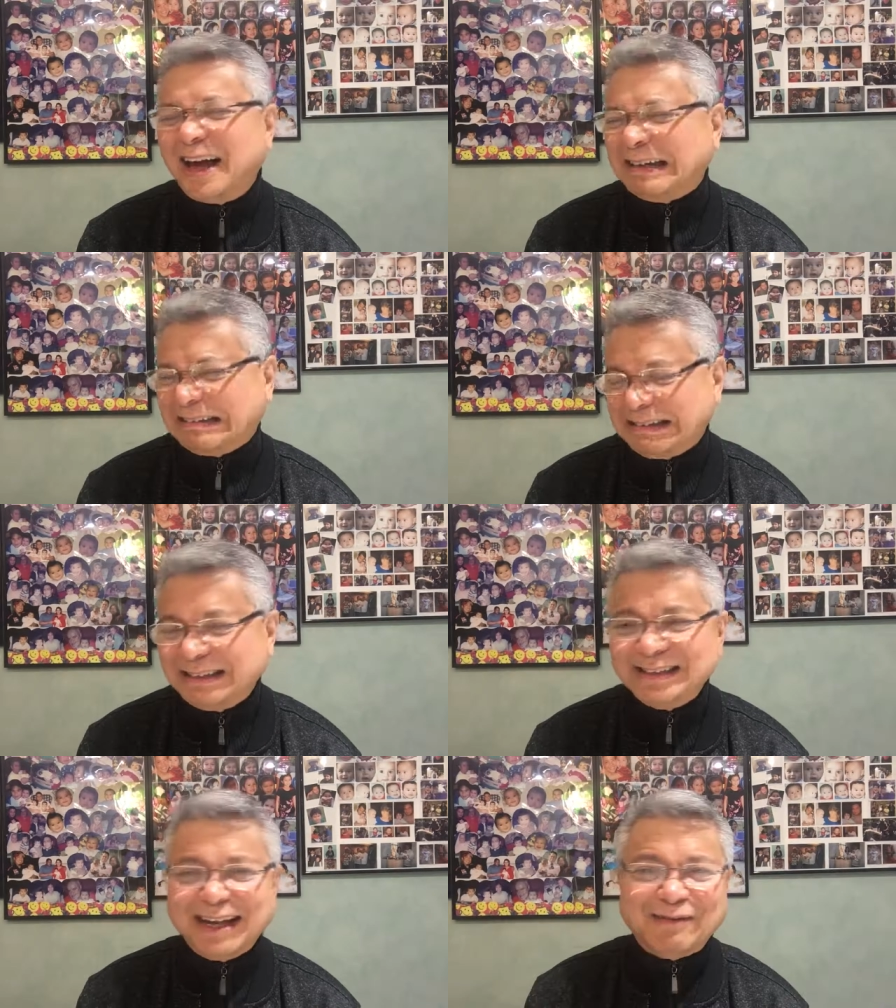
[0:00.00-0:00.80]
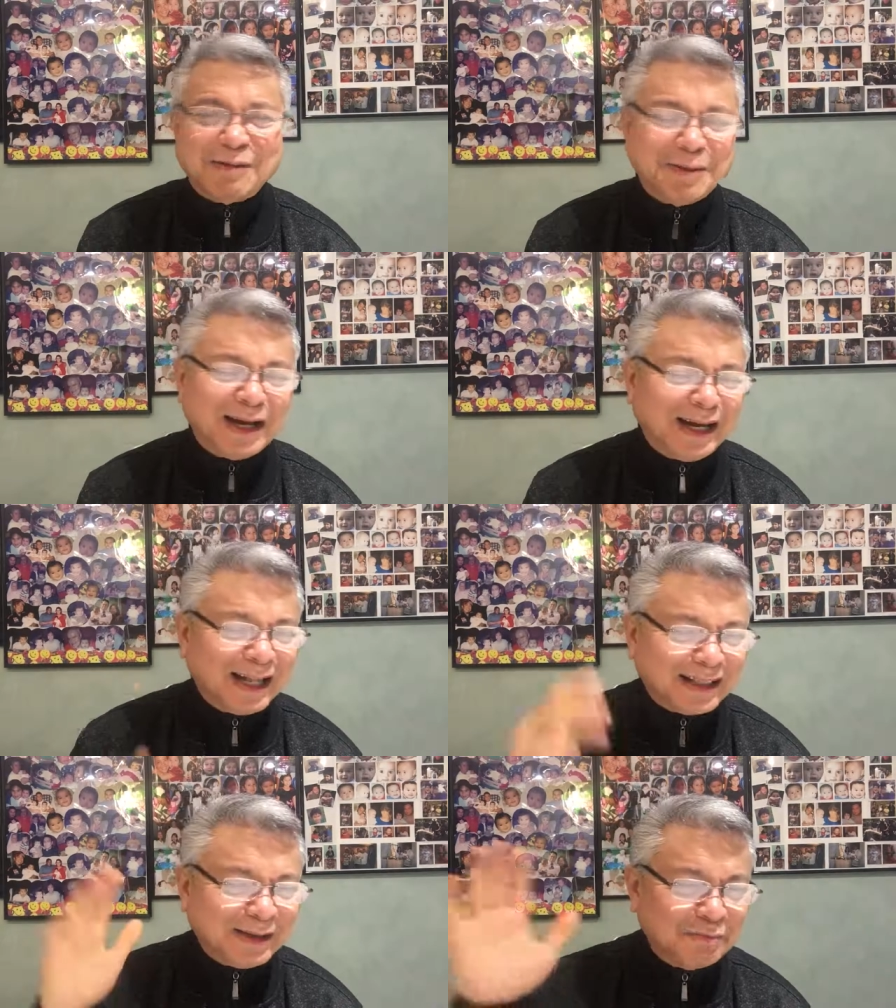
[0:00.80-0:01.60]
never mind, let them
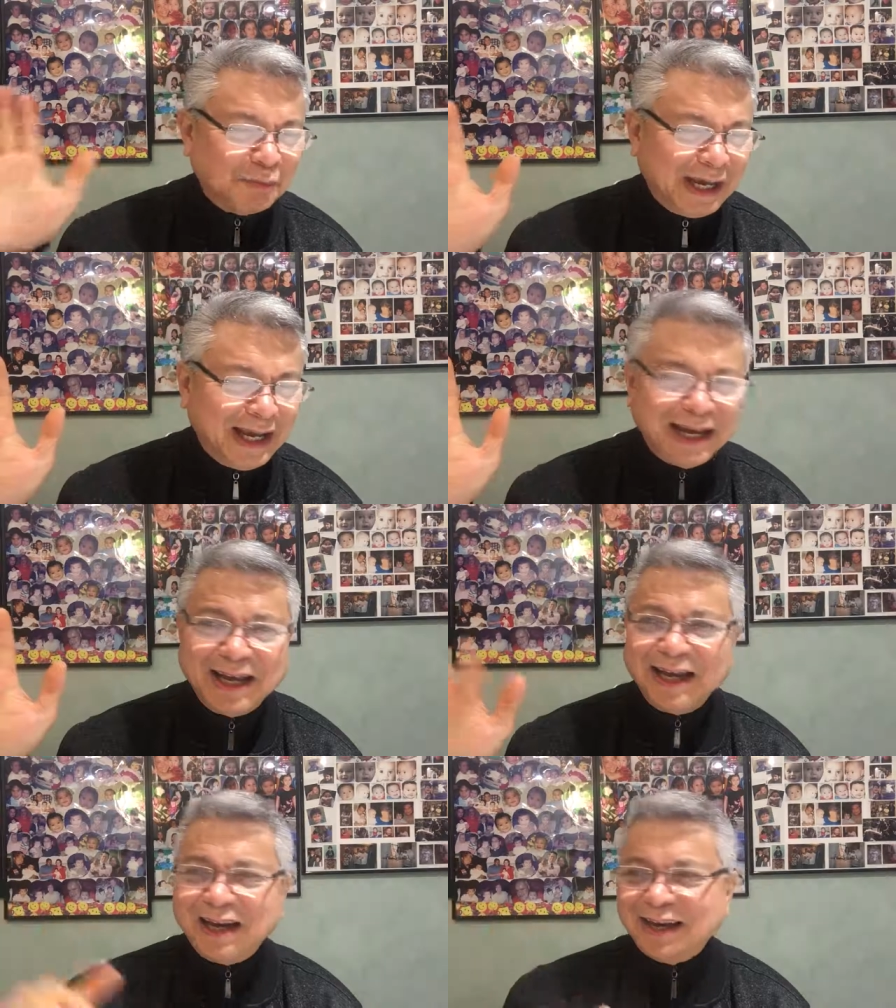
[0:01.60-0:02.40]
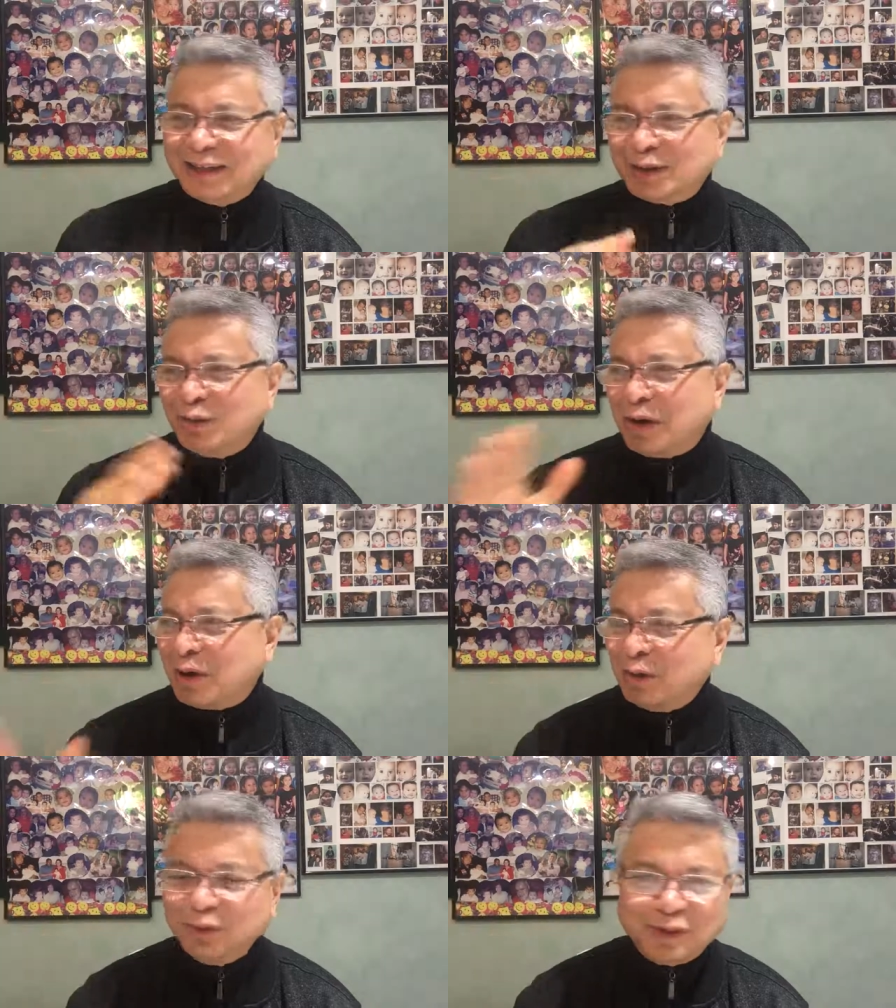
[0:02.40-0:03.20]
be, let's do our own
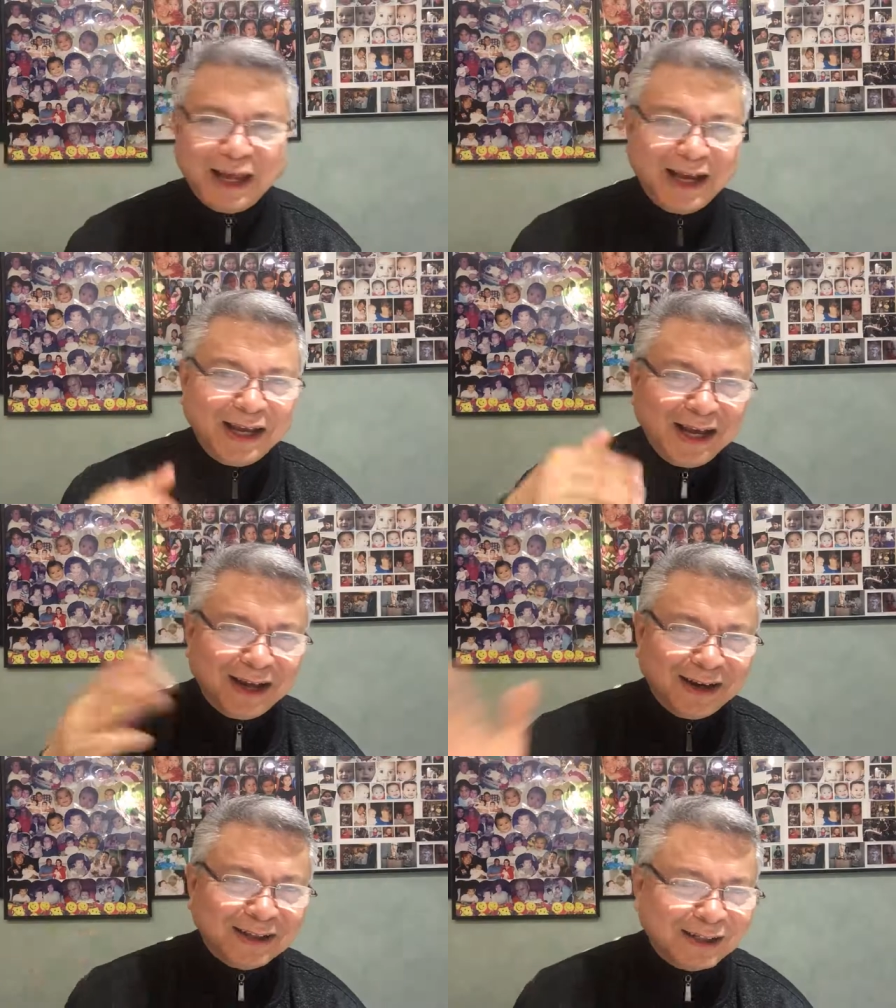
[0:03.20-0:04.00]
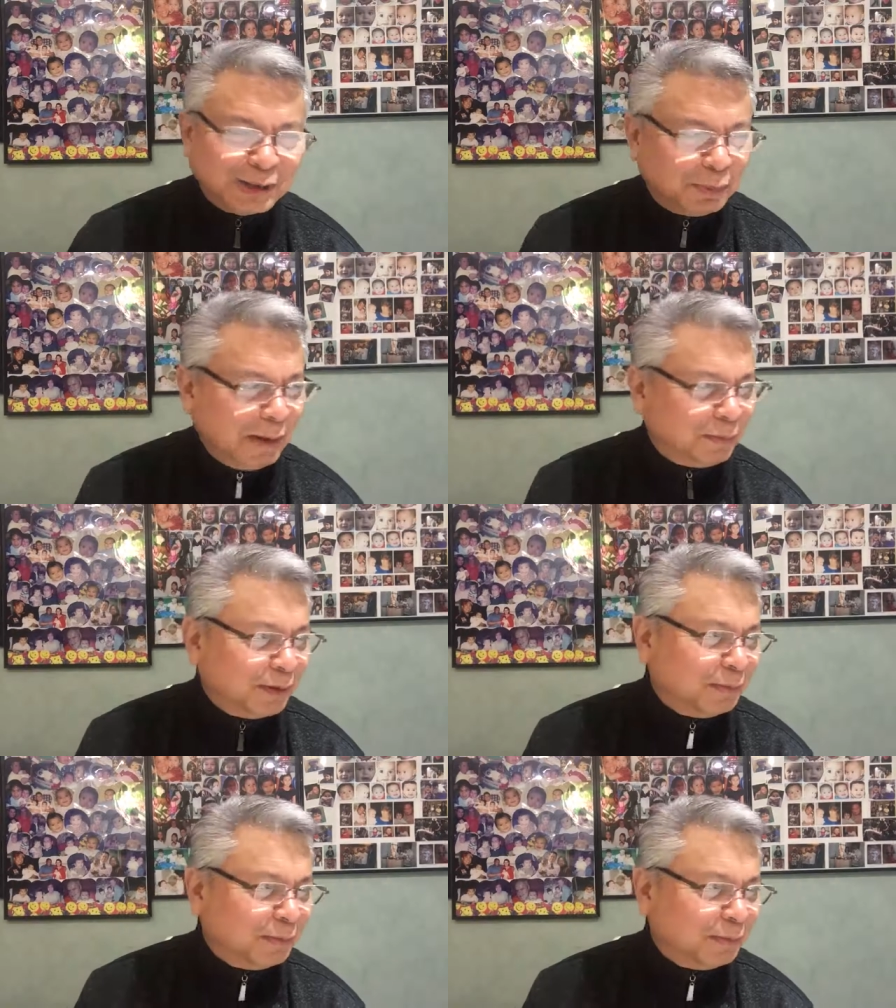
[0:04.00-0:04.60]
thing, let these people be,